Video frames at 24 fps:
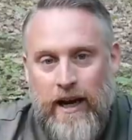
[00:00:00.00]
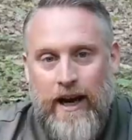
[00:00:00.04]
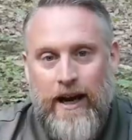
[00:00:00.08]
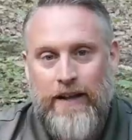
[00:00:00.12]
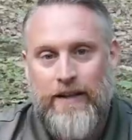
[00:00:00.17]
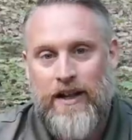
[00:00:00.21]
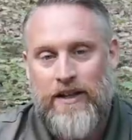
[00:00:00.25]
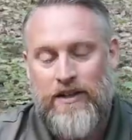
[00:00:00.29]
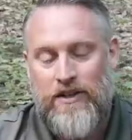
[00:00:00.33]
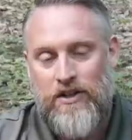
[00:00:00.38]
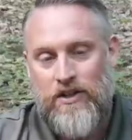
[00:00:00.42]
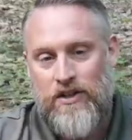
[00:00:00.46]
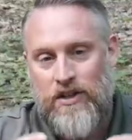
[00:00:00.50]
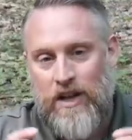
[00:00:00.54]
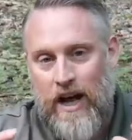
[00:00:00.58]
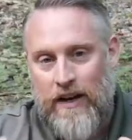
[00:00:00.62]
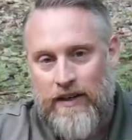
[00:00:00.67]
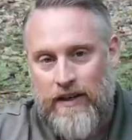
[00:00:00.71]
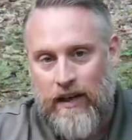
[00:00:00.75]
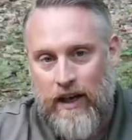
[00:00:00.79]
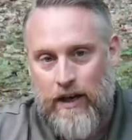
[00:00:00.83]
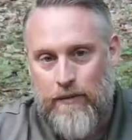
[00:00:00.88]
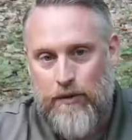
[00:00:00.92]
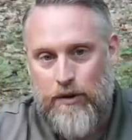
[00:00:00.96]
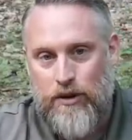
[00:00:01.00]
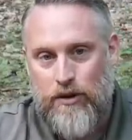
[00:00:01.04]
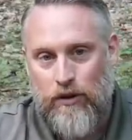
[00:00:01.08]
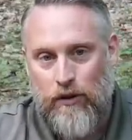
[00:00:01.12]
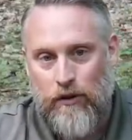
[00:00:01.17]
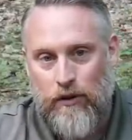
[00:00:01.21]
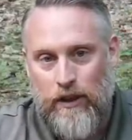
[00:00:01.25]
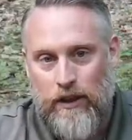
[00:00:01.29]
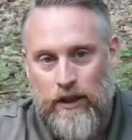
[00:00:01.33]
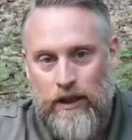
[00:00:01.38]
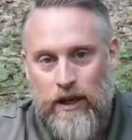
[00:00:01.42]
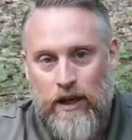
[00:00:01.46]
And that's satellite
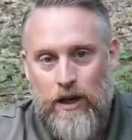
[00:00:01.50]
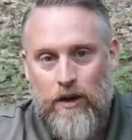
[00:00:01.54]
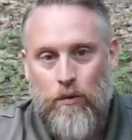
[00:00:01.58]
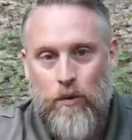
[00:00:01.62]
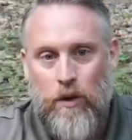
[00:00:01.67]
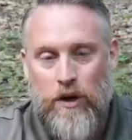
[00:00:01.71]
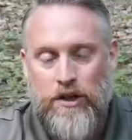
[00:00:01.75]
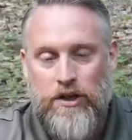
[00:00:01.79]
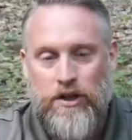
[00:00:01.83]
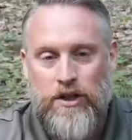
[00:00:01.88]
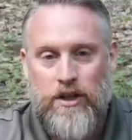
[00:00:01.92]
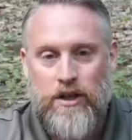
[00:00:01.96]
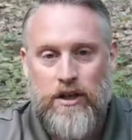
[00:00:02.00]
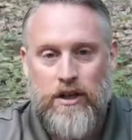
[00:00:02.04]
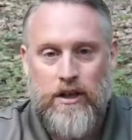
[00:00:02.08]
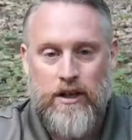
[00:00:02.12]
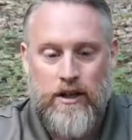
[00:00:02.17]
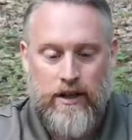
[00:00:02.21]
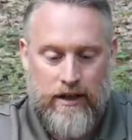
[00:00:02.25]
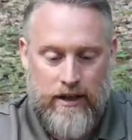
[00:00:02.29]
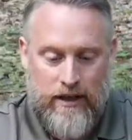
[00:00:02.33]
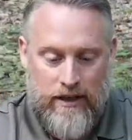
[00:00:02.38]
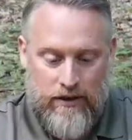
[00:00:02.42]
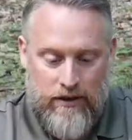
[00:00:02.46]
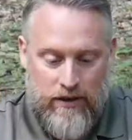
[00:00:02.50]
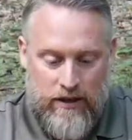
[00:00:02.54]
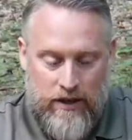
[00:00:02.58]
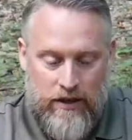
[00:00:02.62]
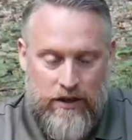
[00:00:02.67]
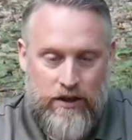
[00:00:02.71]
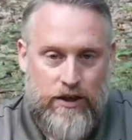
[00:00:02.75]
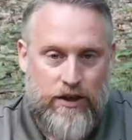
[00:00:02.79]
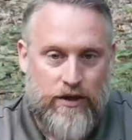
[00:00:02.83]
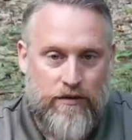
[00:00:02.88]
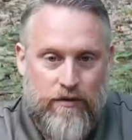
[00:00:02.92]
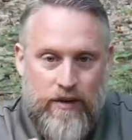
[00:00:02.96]
patrolling, which is
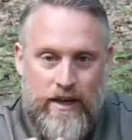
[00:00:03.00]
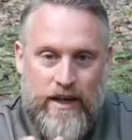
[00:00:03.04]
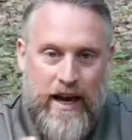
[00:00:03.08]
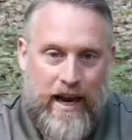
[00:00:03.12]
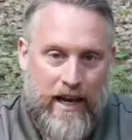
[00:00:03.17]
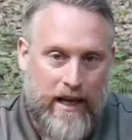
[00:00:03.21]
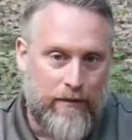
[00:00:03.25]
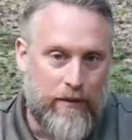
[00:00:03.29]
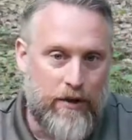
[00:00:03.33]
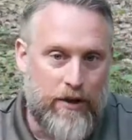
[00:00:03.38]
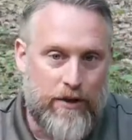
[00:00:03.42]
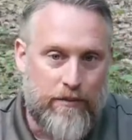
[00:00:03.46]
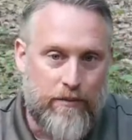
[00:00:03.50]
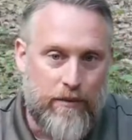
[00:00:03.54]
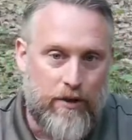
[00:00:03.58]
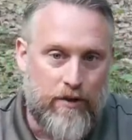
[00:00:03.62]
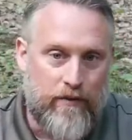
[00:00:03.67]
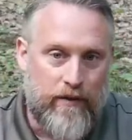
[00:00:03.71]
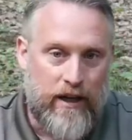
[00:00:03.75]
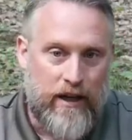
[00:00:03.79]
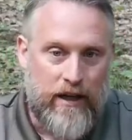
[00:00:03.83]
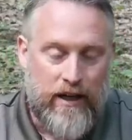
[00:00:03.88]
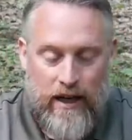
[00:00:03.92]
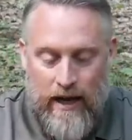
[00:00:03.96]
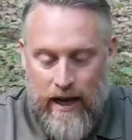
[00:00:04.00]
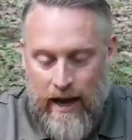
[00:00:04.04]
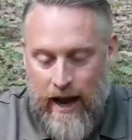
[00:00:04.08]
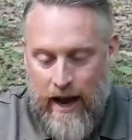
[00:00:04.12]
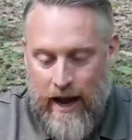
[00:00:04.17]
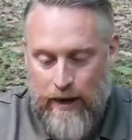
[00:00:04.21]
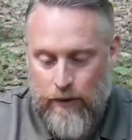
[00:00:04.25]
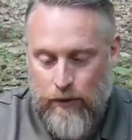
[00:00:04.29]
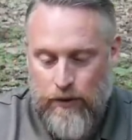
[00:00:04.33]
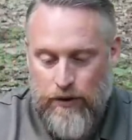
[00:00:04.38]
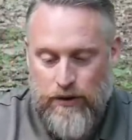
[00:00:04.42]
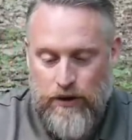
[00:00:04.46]
three elements moving,
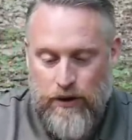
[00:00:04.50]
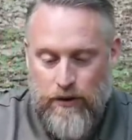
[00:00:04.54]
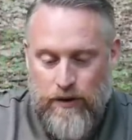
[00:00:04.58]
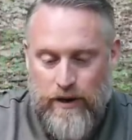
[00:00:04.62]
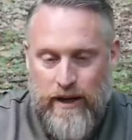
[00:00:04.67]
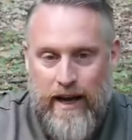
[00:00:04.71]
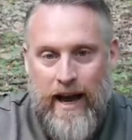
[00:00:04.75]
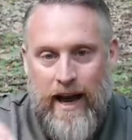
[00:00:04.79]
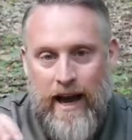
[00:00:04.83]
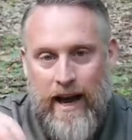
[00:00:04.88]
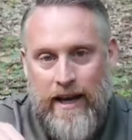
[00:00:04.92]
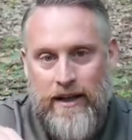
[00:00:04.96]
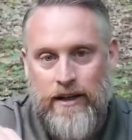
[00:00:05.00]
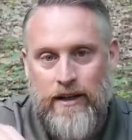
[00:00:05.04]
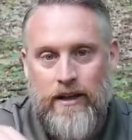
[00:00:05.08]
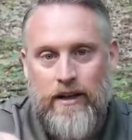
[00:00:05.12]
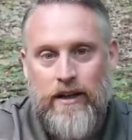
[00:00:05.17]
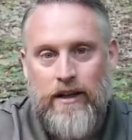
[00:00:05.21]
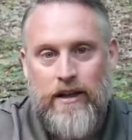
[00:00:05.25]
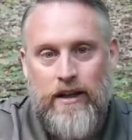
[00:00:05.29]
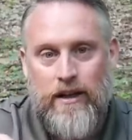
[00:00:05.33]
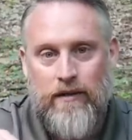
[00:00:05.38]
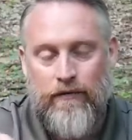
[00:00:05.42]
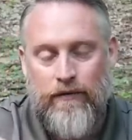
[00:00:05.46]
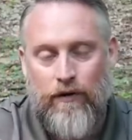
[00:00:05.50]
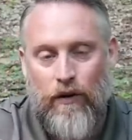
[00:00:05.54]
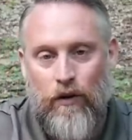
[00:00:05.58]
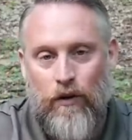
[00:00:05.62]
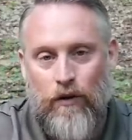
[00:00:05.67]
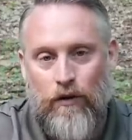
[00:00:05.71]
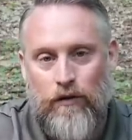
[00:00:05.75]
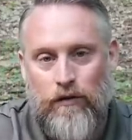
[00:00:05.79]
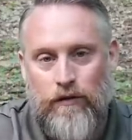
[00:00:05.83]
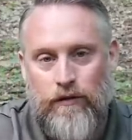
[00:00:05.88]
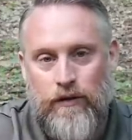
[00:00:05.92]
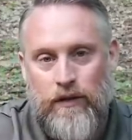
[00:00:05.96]
and also can
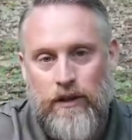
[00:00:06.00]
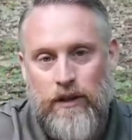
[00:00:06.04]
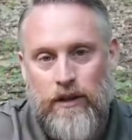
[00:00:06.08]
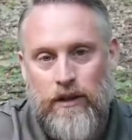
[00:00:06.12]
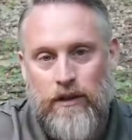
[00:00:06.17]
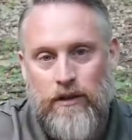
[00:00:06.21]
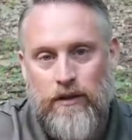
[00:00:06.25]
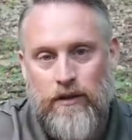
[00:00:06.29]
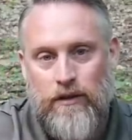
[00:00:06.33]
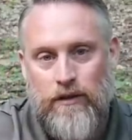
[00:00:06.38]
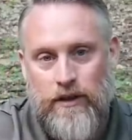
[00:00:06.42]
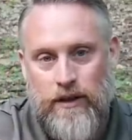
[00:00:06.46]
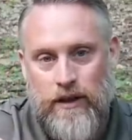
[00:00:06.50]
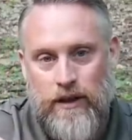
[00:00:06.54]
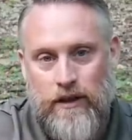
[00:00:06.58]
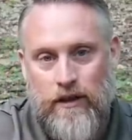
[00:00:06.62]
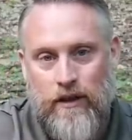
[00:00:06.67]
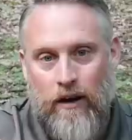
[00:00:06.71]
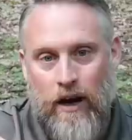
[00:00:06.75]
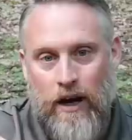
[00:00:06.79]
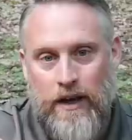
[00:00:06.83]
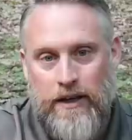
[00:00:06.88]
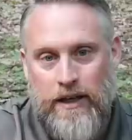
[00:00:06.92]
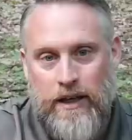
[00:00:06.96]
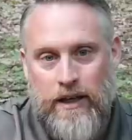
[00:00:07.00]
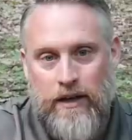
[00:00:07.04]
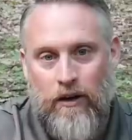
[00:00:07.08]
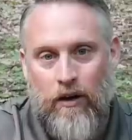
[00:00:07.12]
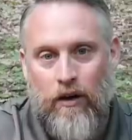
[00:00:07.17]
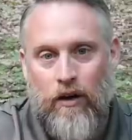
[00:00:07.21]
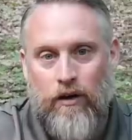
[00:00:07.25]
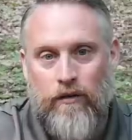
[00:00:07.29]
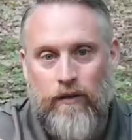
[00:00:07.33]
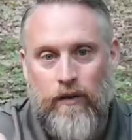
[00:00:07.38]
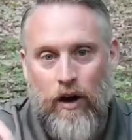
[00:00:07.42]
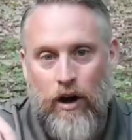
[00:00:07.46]
involve the idea
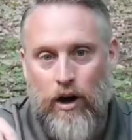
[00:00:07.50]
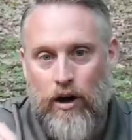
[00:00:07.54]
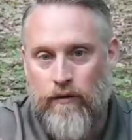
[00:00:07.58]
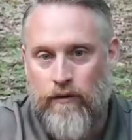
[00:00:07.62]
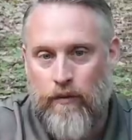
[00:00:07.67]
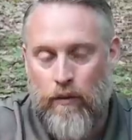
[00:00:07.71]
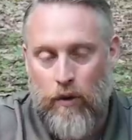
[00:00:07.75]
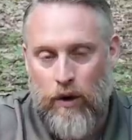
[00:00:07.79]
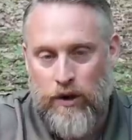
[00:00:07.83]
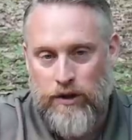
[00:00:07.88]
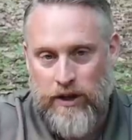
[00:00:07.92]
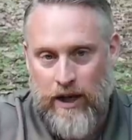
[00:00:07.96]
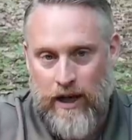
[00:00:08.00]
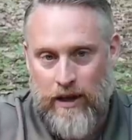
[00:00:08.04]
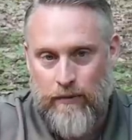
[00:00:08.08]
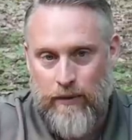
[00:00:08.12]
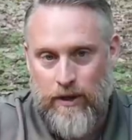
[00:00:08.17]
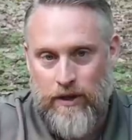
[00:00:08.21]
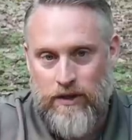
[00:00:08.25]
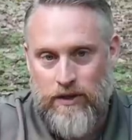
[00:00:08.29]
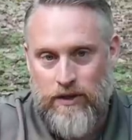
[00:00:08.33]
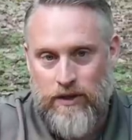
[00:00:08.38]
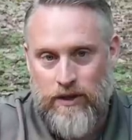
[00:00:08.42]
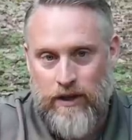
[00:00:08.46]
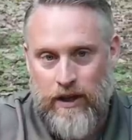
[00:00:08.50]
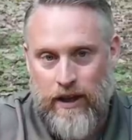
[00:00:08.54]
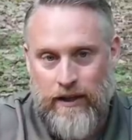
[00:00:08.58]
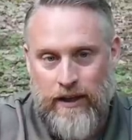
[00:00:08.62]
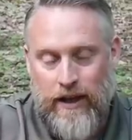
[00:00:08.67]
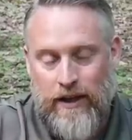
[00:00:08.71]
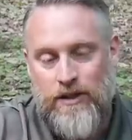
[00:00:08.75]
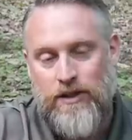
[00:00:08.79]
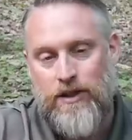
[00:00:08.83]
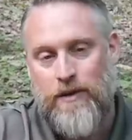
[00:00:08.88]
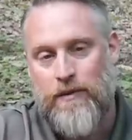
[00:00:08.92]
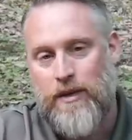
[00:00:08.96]
of Overwatch elements. And
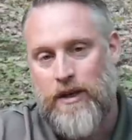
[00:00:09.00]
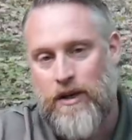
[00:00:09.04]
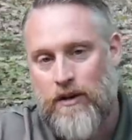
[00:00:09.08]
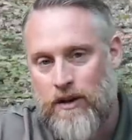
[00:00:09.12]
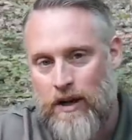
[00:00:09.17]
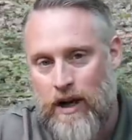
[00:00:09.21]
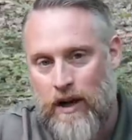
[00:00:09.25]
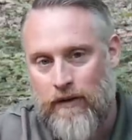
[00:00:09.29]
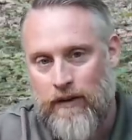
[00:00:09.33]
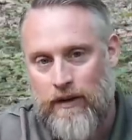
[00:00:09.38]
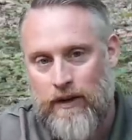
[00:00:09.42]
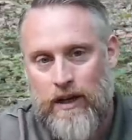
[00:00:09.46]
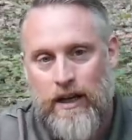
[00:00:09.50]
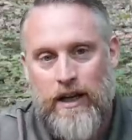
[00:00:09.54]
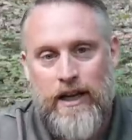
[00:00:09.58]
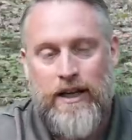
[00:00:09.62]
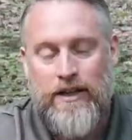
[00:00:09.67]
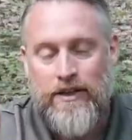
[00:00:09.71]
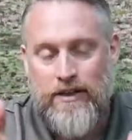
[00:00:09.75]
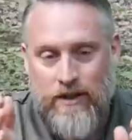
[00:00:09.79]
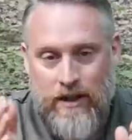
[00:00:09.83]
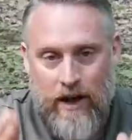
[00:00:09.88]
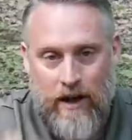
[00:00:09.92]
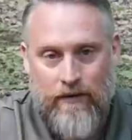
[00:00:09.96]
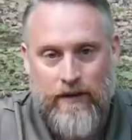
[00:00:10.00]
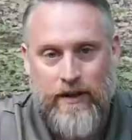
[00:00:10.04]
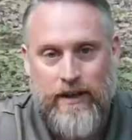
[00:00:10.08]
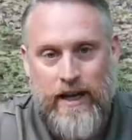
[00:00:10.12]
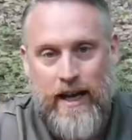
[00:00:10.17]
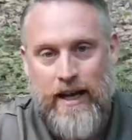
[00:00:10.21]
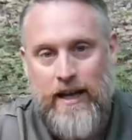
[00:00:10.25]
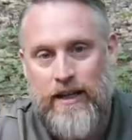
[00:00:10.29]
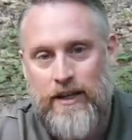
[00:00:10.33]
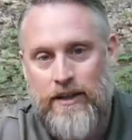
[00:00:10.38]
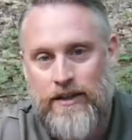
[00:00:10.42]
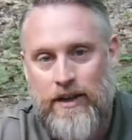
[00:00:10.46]
that's something I'll cover. It's covered
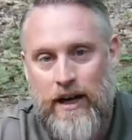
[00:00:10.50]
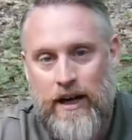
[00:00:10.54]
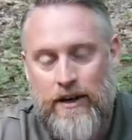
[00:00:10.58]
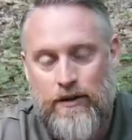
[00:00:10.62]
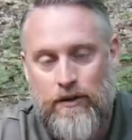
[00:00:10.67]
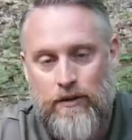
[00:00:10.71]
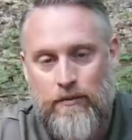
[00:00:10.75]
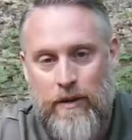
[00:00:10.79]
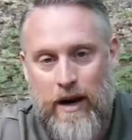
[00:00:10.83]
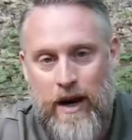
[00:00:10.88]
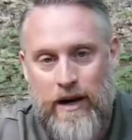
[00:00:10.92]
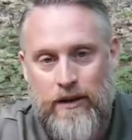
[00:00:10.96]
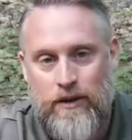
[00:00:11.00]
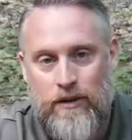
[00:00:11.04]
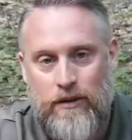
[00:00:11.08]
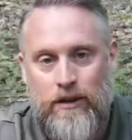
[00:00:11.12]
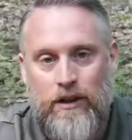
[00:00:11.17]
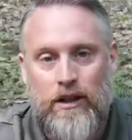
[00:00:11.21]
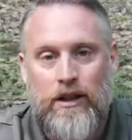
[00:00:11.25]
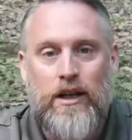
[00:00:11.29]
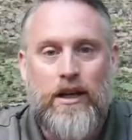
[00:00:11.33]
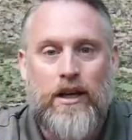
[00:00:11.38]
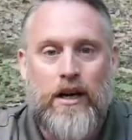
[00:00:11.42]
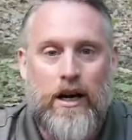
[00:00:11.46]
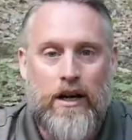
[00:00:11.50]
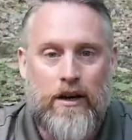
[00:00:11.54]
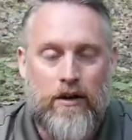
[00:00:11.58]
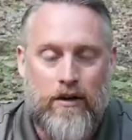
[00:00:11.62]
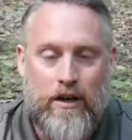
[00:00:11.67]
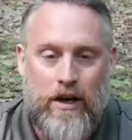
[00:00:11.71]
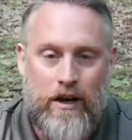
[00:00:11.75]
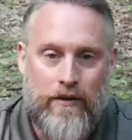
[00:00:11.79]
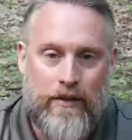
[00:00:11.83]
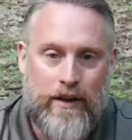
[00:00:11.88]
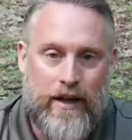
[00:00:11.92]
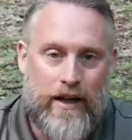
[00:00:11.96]
again in the tactical manual, and I'll
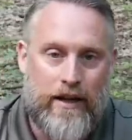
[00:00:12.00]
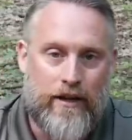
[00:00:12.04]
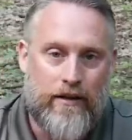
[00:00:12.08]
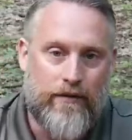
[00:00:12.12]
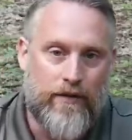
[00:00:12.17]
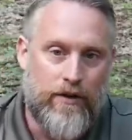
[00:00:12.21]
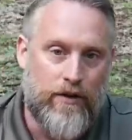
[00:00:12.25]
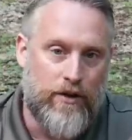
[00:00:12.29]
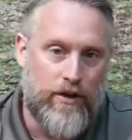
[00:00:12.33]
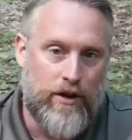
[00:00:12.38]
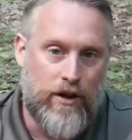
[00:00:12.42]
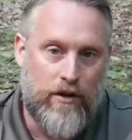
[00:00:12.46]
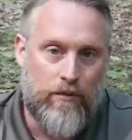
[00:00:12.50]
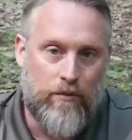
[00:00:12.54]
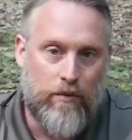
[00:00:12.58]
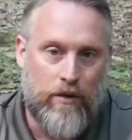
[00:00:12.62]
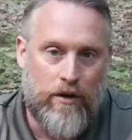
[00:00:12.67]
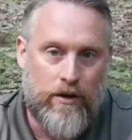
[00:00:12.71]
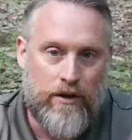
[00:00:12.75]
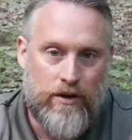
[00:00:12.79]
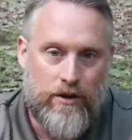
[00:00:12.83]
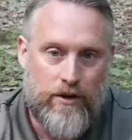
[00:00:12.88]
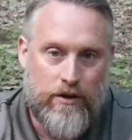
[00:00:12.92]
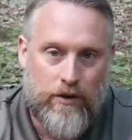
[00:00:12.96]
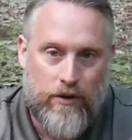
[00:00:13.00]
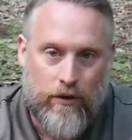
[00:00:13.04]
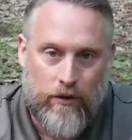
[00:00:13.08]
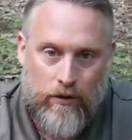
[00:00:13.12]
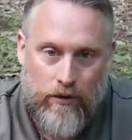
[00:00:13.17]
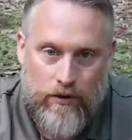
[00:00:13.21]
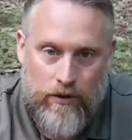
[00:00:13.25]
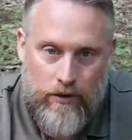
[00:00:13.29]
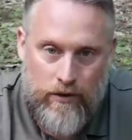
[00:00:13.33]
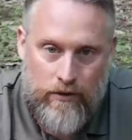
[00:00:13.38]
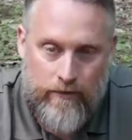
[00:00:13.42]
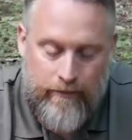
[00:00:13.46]
cover that in a future one of these
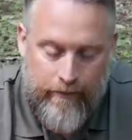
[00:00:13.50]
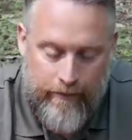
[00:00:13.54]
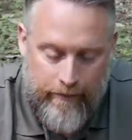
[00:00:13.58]
talks.